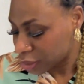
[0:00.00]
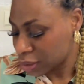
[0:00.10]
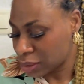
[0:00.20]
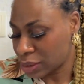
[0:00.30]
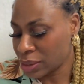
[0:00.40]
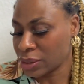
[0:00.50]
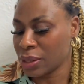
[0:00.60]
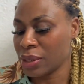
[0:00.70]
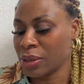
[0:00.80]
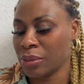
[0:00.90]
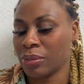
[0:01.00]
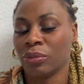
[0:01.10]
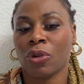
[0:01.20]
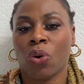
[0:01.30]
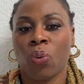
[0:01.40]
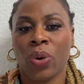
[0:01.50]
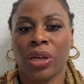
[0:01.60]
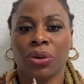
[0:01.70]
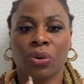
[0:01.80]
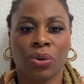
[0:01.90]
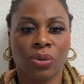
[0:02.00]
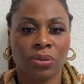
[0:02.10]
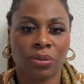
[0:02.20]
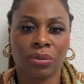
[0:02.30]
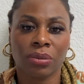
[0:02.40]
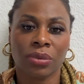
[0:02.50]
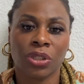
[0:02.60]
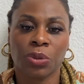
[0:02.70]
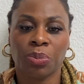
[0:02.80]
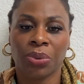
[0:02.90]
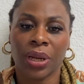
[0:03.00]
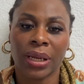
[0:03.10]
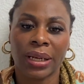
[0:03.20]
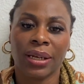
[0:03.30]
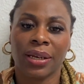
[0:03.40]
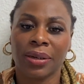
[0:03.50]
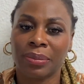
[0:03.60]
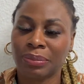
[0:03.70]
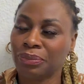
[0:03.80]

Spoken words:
is this window spray cleaner.